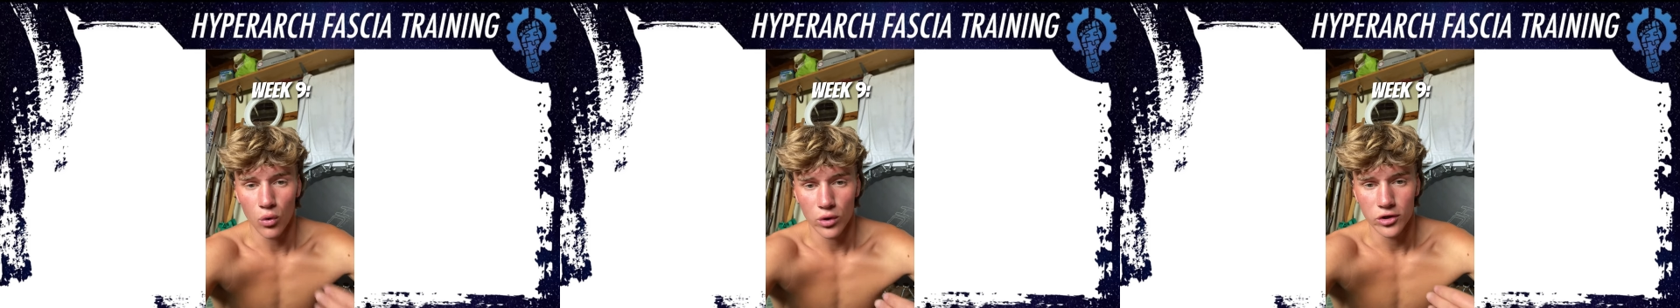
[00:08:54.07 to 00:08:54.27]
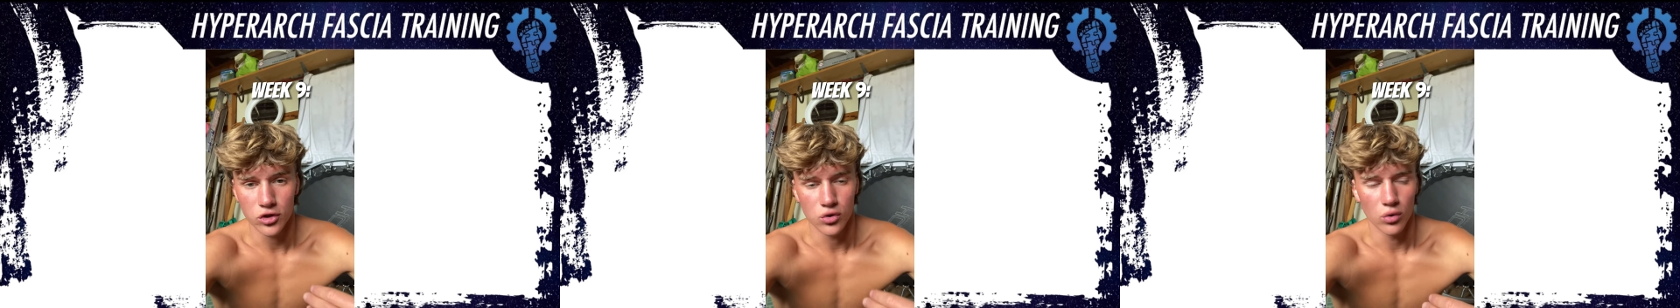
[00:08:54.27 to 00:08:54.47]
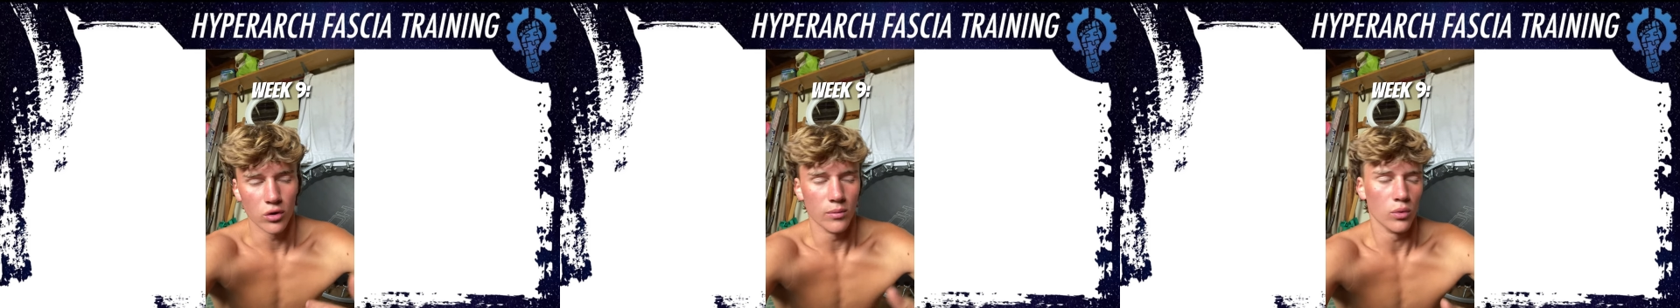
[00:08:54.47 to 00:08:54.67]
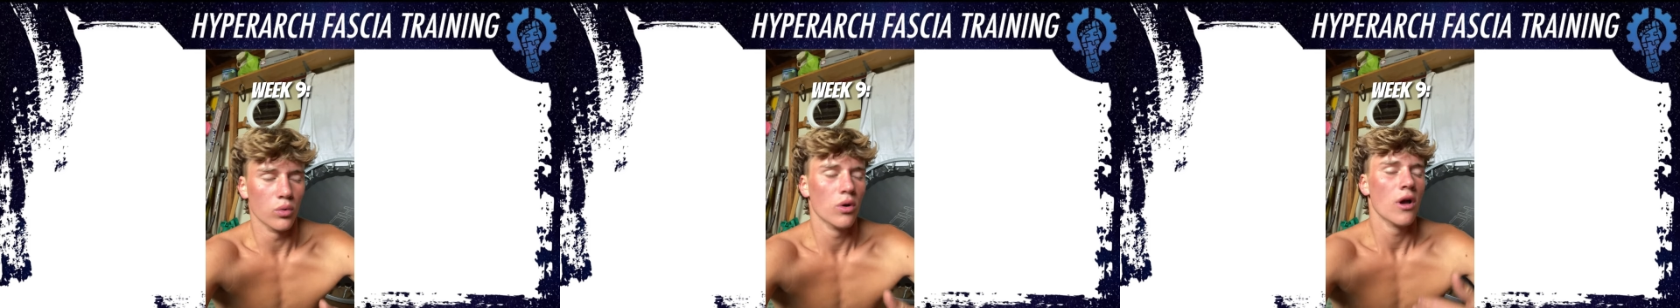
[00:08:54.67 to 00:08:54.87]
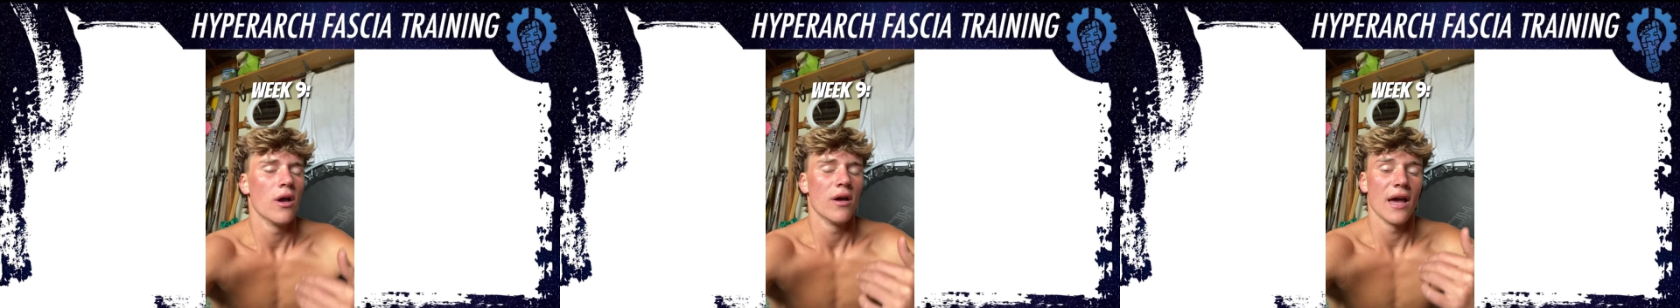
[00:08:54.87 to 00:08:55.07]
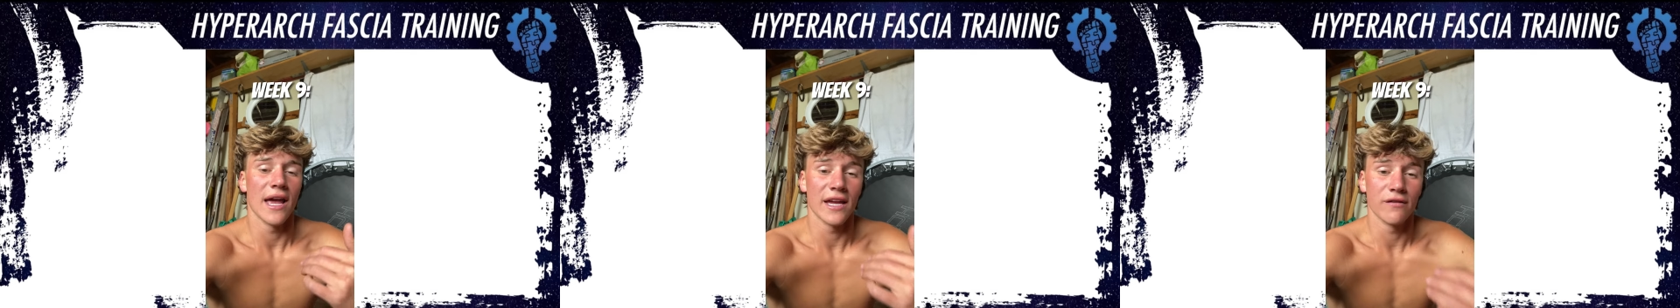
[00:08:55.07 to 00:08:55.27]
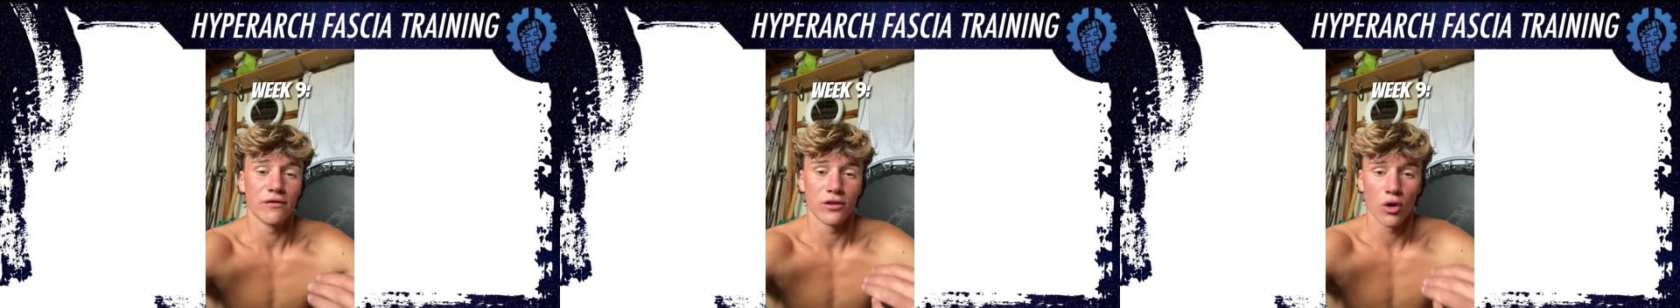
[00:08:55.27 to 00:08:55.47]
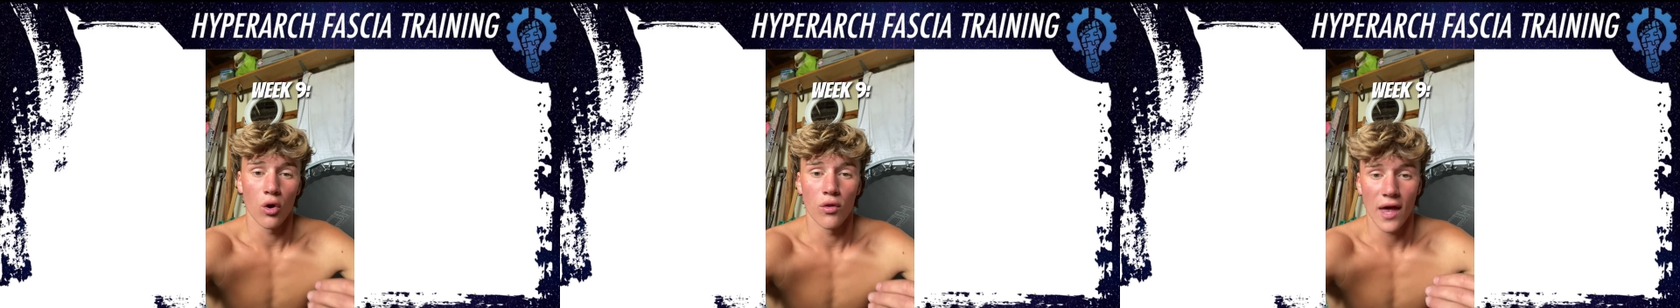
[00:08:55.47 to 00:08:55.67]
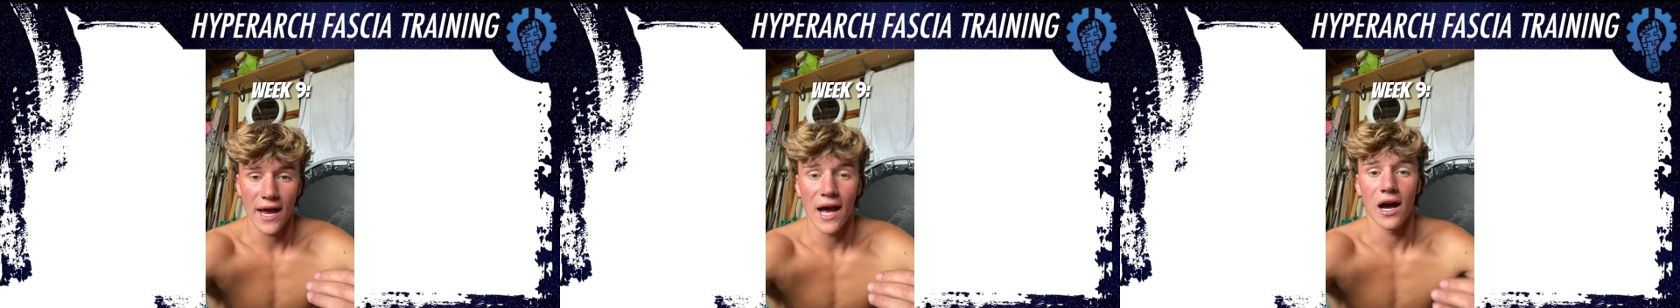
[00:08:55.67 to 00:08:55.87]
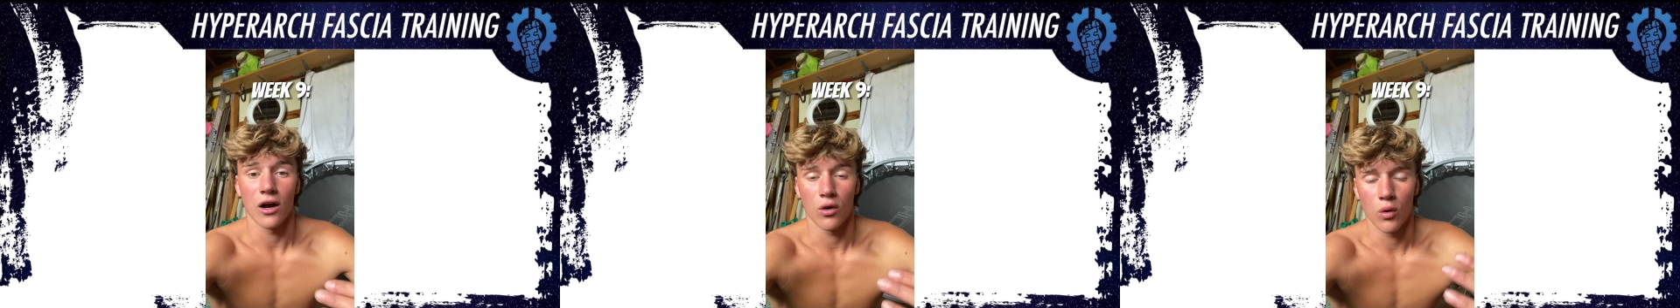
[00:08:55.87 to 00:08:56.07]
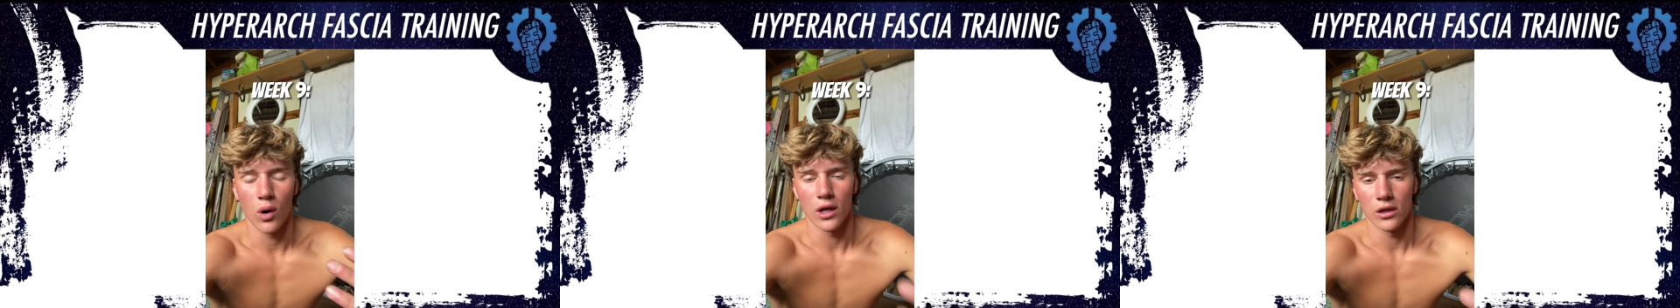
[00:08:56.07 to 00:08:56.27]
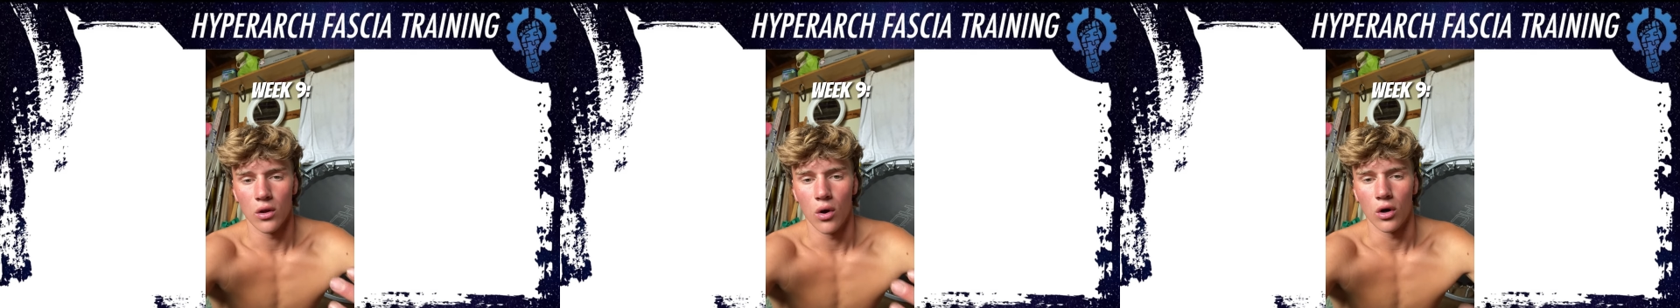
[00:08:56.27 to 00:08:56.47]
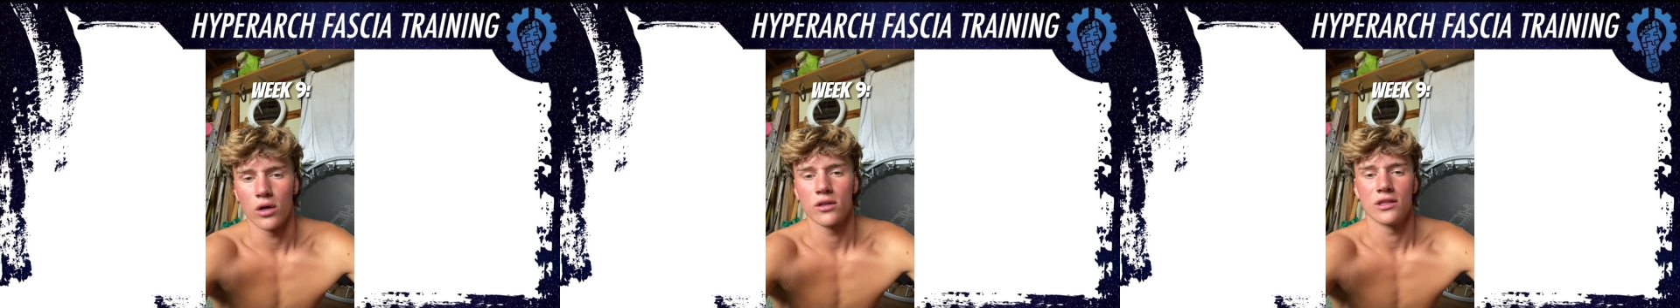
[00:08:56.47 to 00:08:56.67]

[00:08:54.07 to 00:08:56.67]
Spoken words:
enjoyable, even though they are quite long.